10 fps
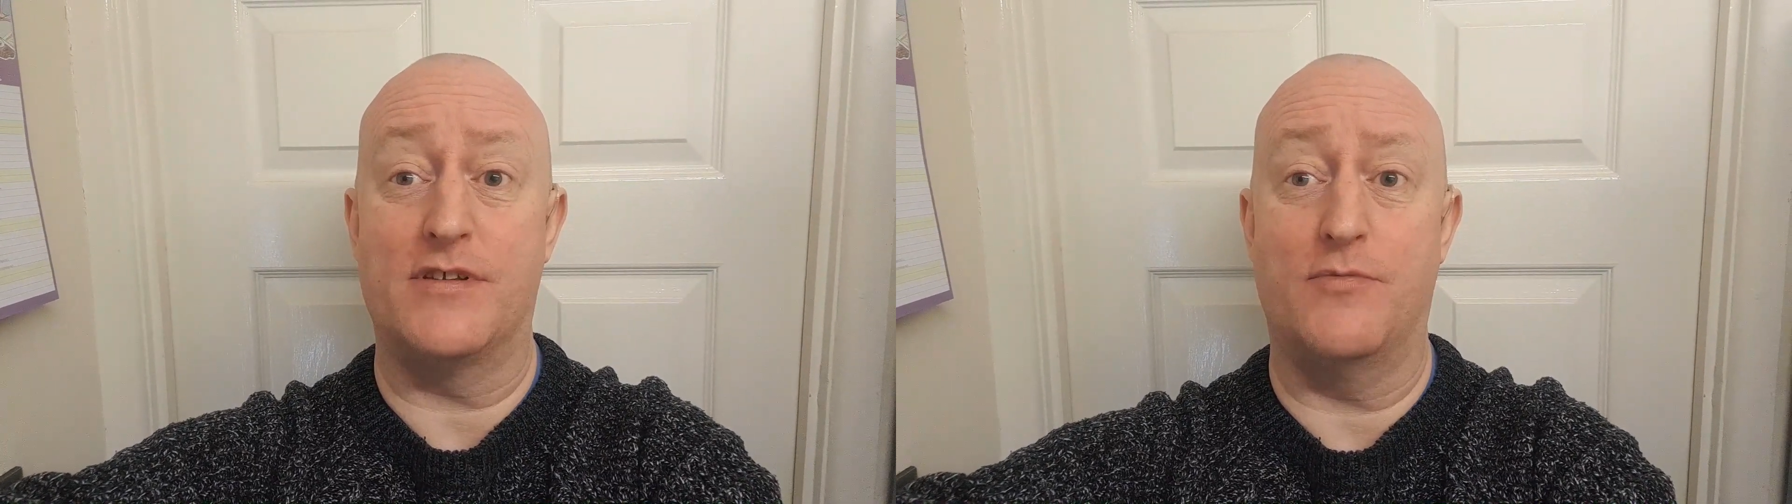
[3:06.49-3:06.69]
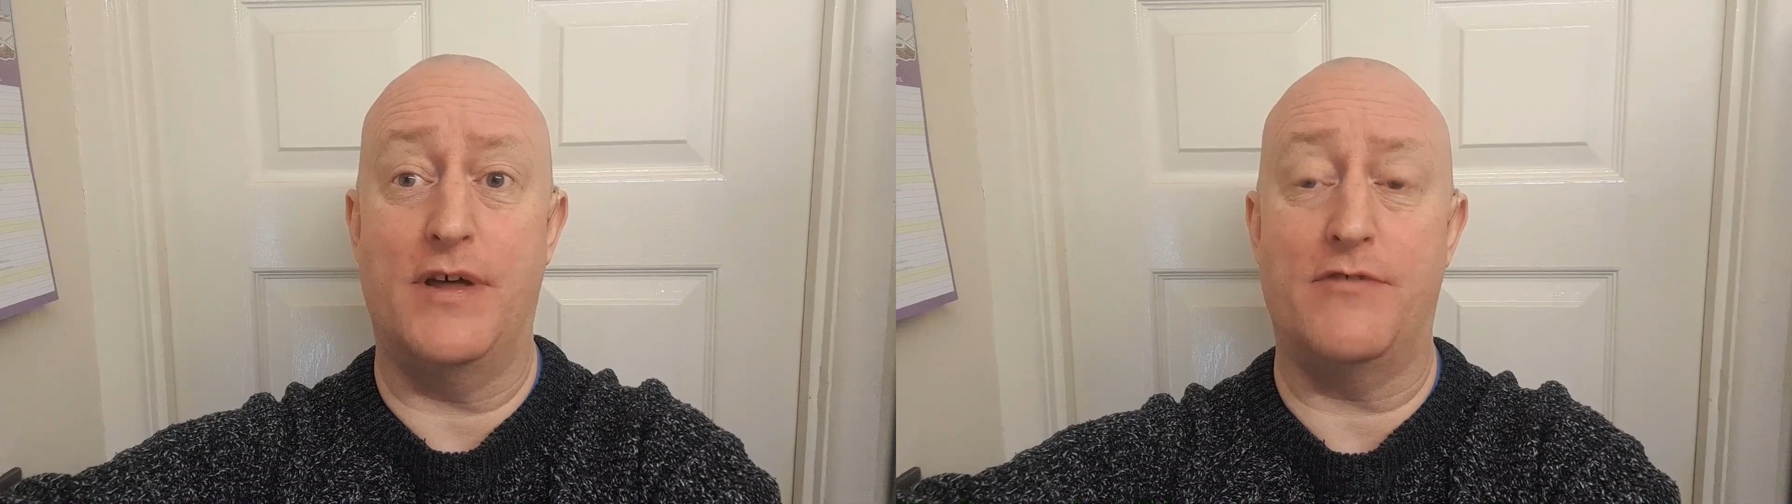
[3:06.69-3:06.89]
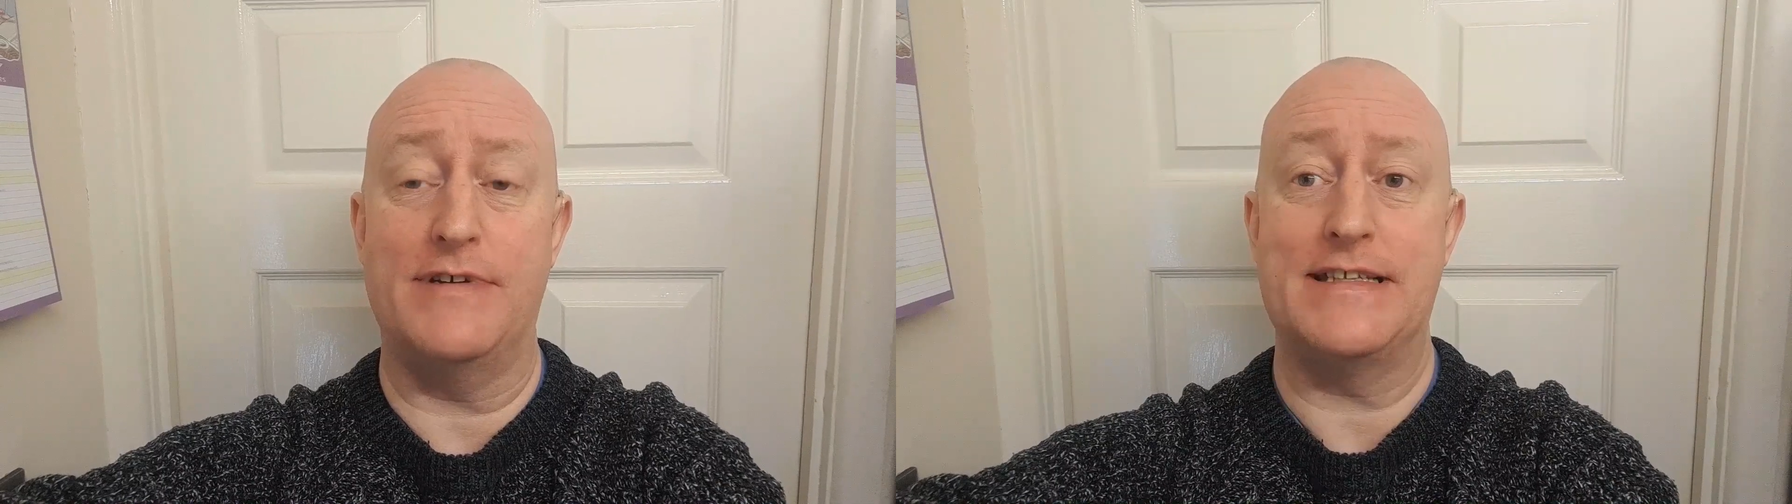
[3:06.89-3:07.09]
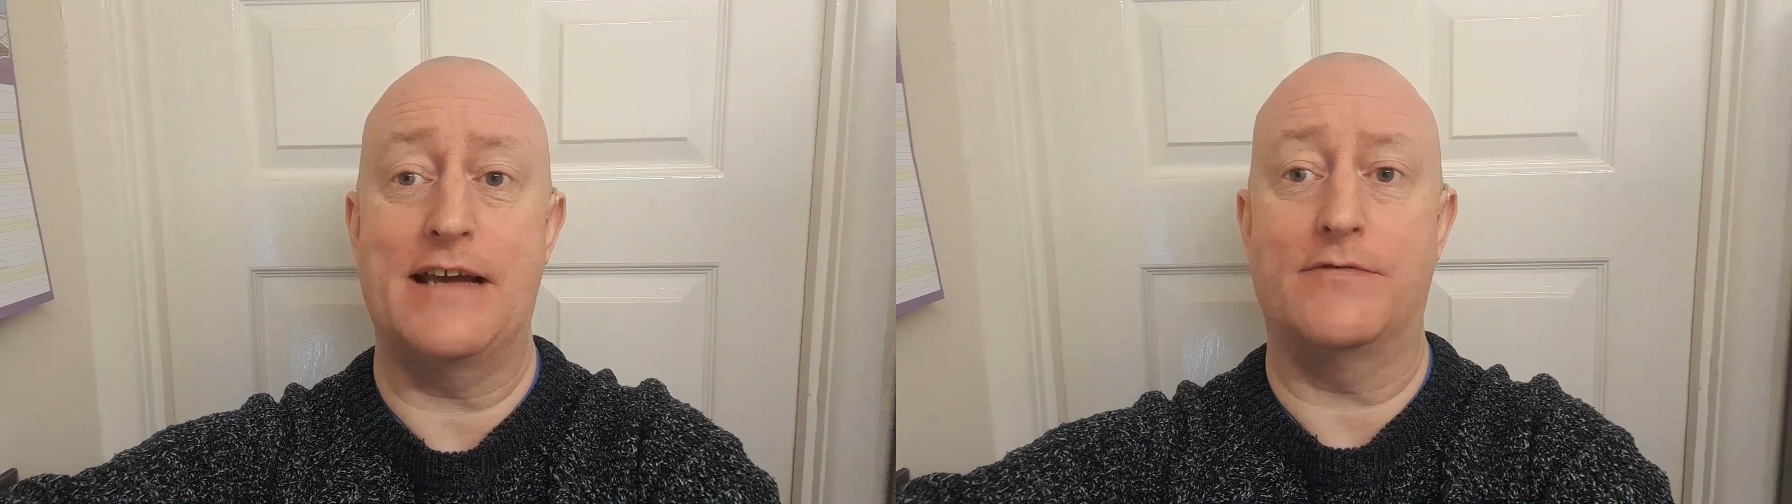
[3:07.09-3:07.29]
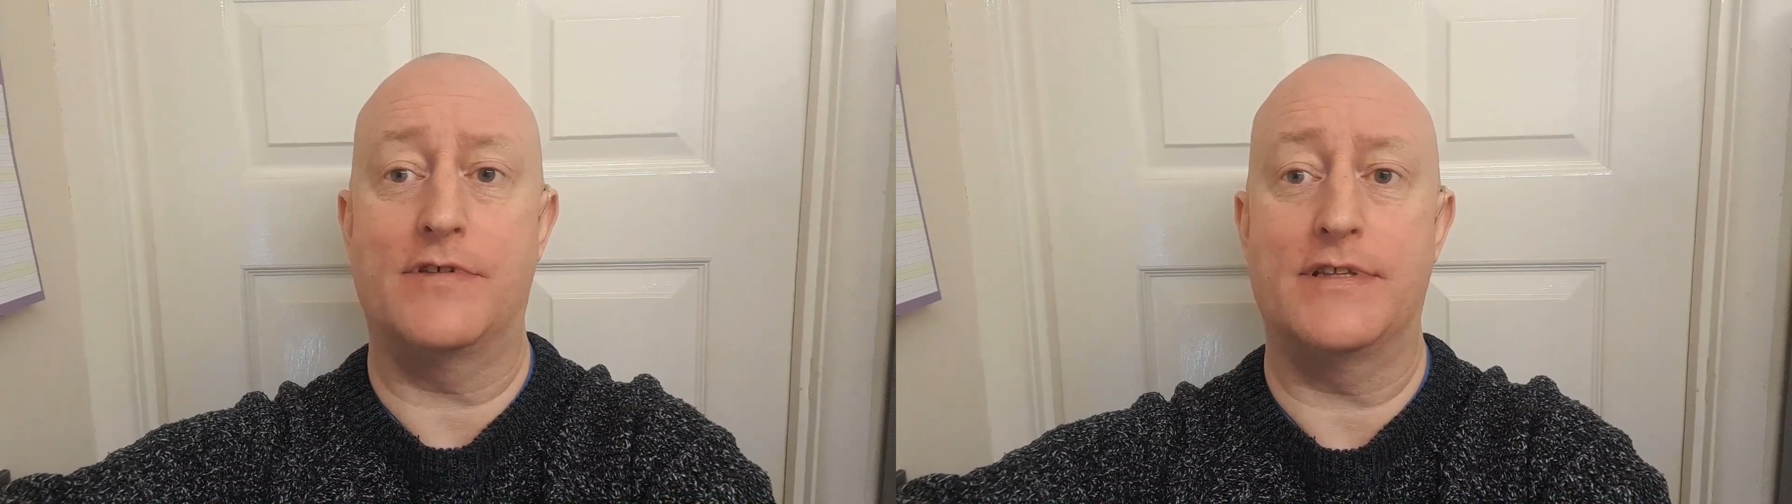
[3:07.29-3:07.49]
to whether it's
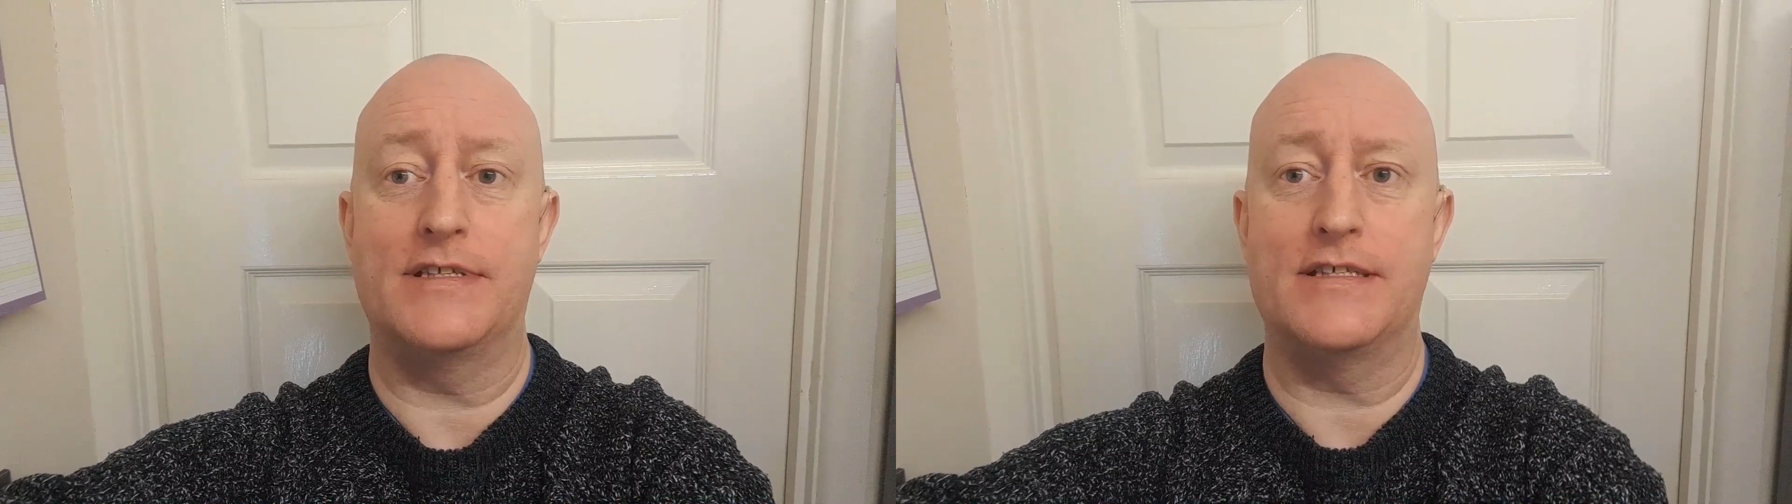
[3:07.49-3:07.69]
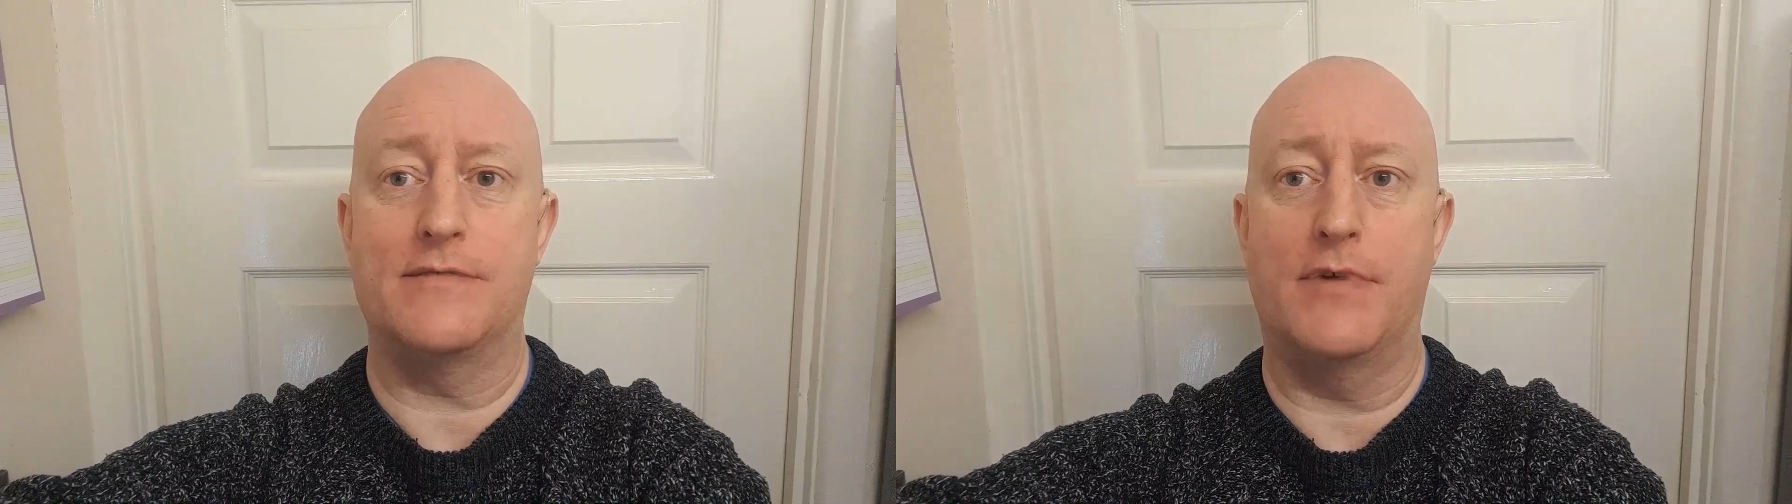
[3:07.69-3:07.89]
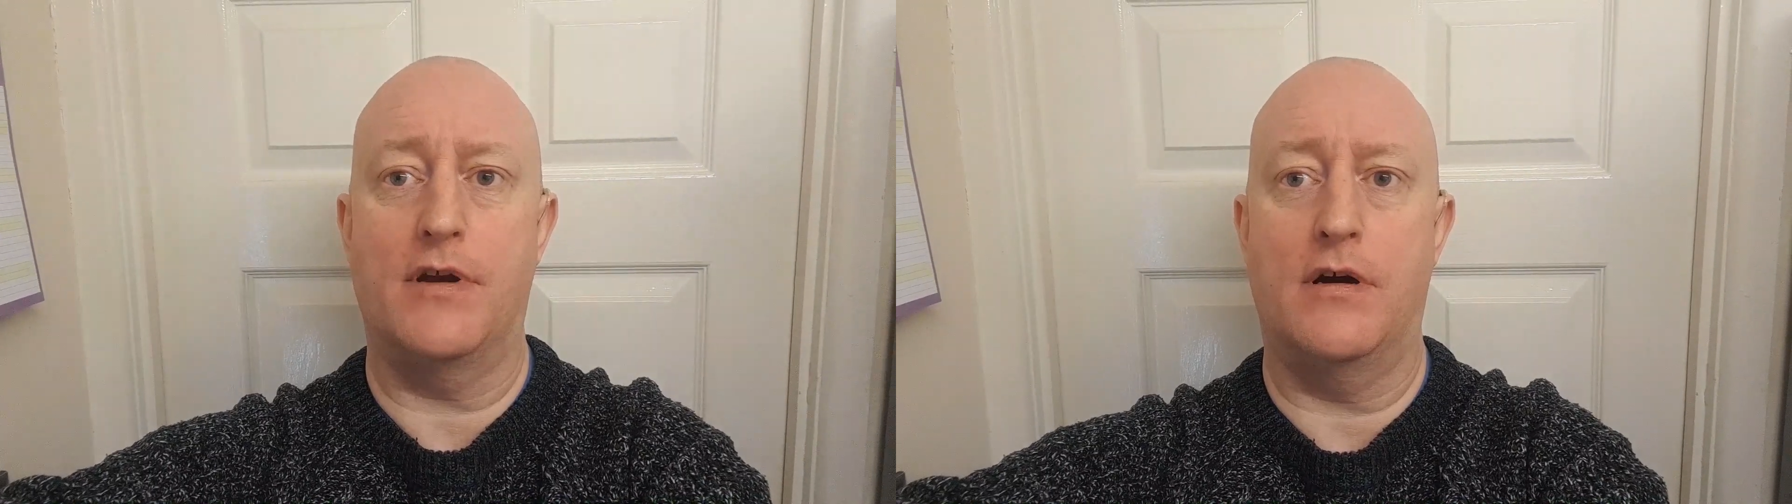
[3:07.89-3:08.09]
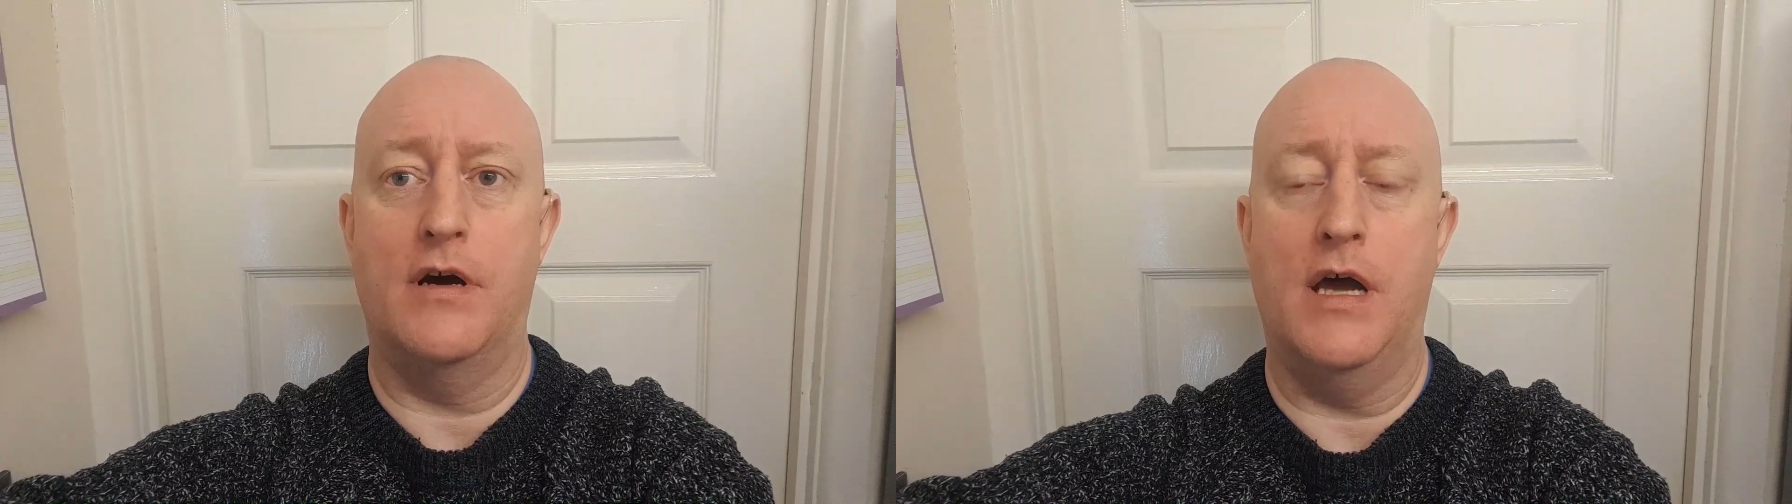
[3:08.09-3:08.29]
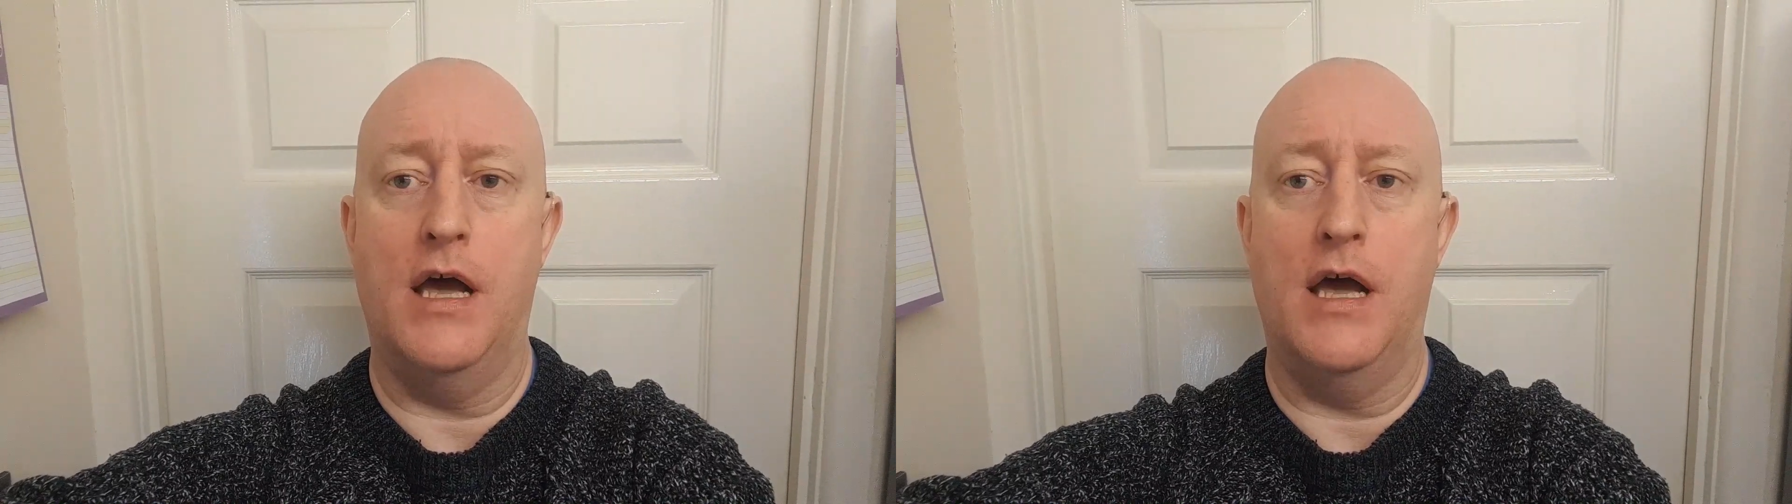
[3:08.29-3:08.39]
down to the system or not,